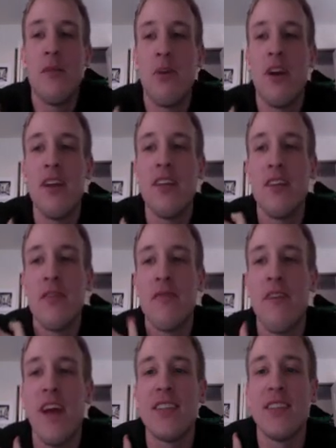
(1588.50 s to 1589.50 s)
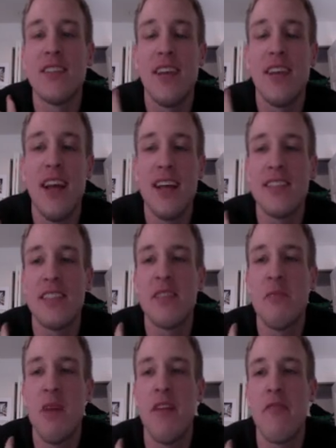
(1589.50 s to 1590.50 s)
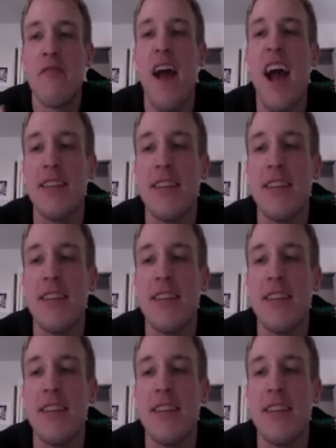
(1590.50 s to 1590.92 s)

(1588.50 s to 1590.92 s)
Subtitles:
Bring it in their face and say that's the smell of fat.